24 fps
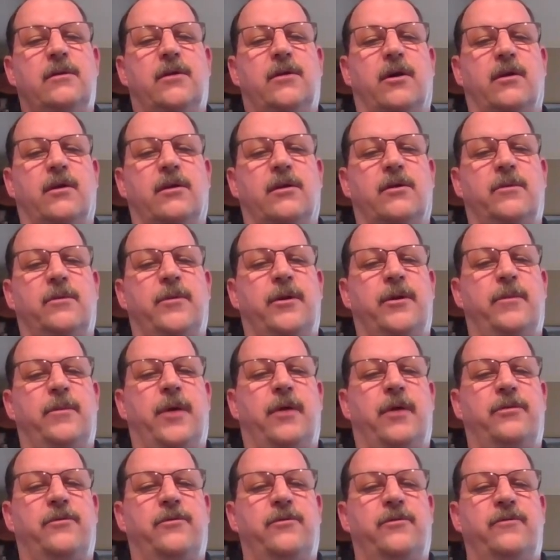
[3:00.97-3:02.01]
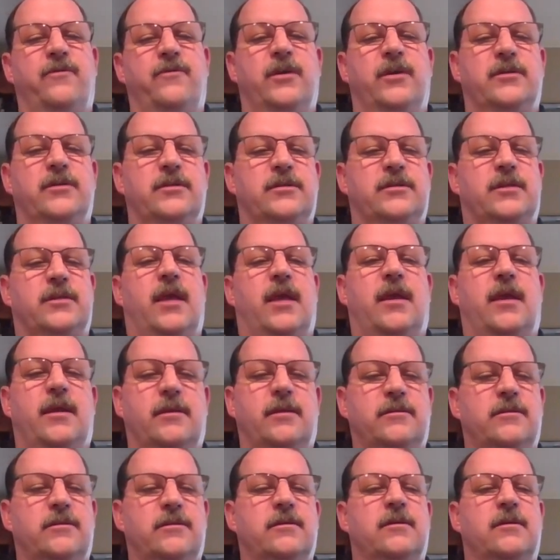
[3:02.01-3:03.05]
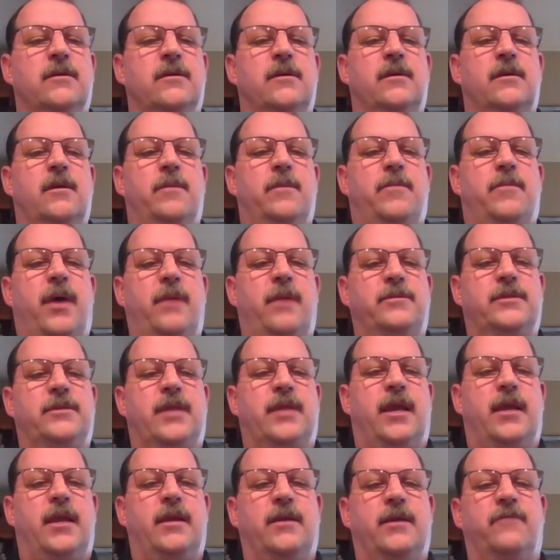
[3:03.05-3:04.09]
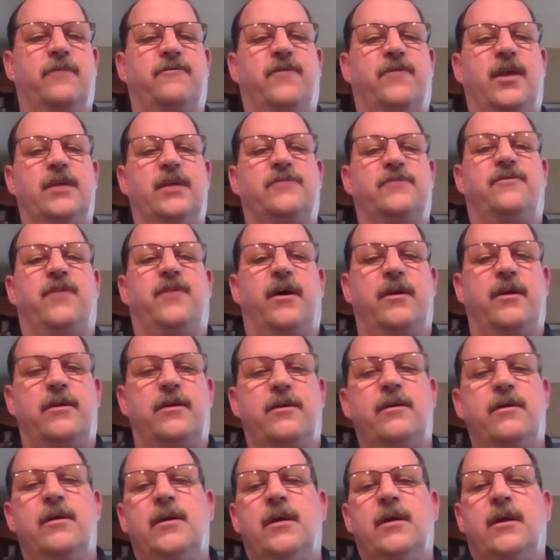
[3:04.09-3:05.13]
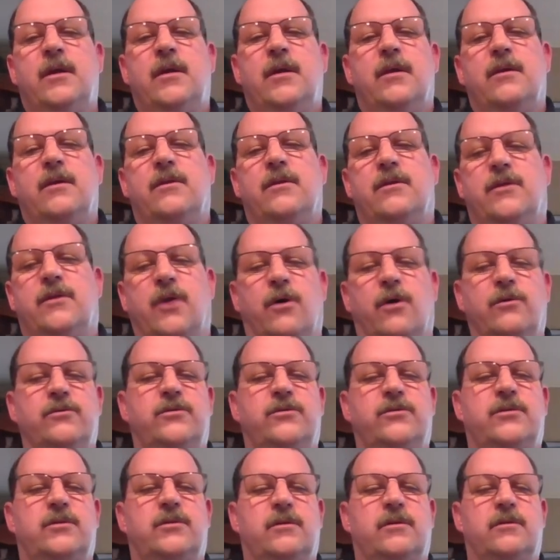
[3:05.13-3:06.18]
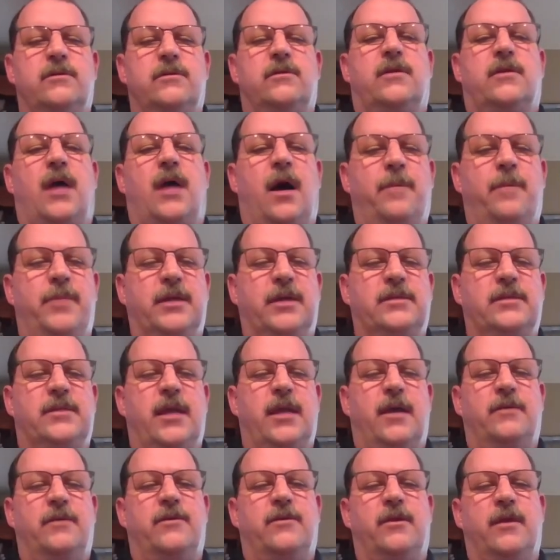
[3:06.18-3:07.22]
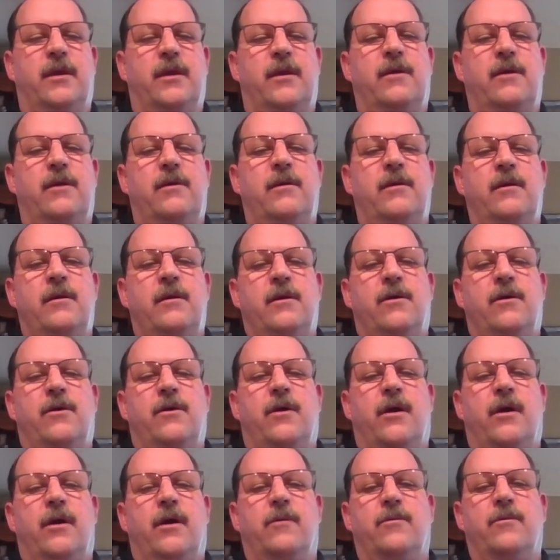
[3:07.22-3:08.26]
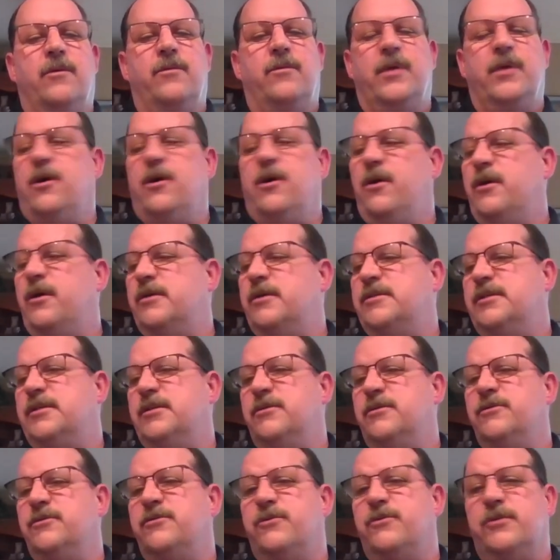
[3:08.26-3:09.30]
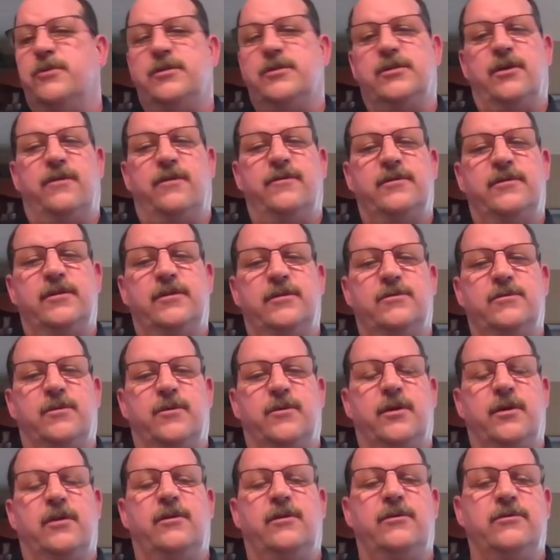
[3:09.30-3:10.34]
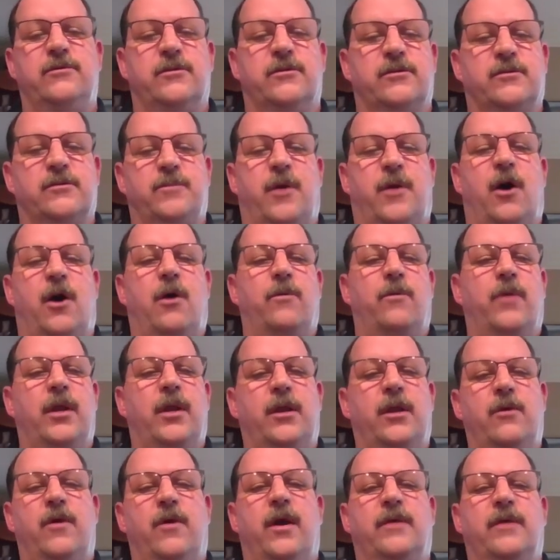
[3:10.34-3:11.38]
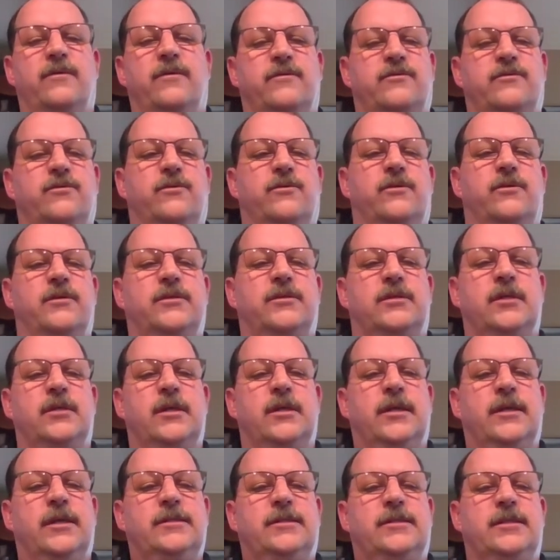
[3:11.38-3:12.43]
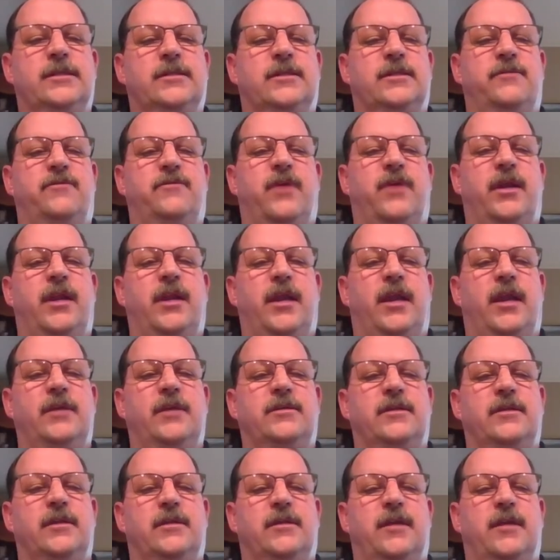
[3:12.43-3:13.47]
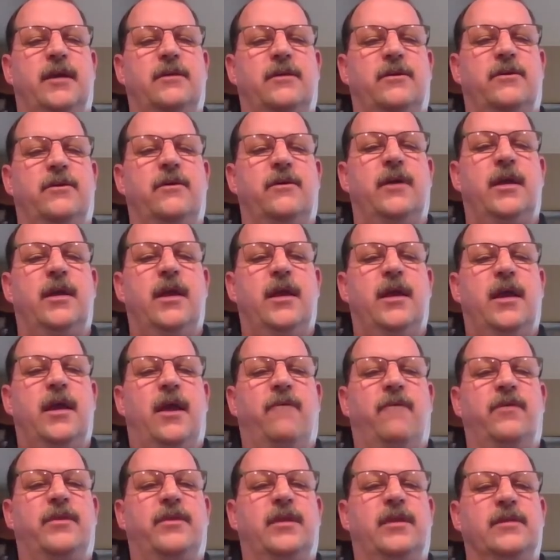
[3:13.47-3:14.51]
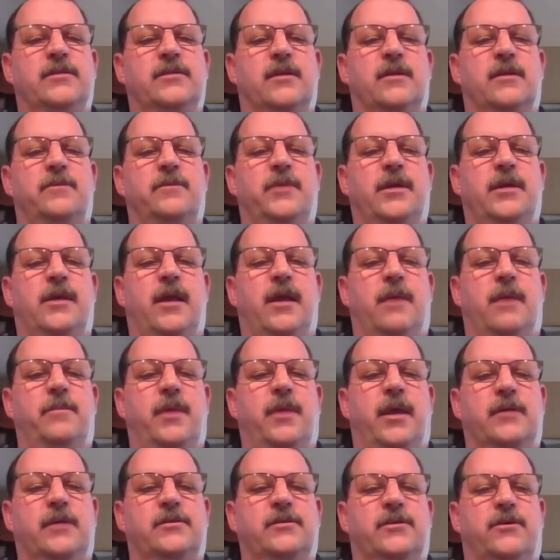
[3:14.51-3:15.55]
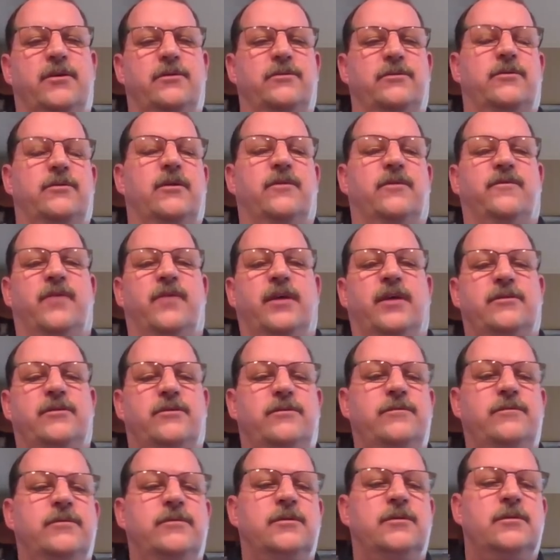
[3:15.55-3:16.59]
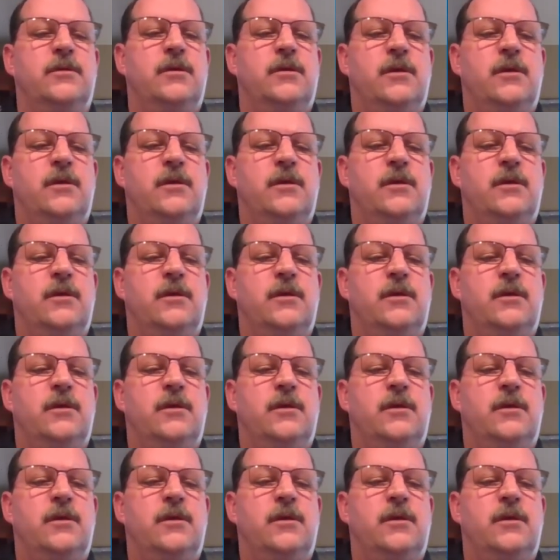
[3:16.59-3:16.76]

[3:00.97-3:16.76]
Talk a little bit about through vision scans, pipe scanning, and phase finder. Those topics down to there are what we call our sealed source services, where we're going to use a small radioactive source, sensitive radiation detector. Everything's going to be kept external to the vessel.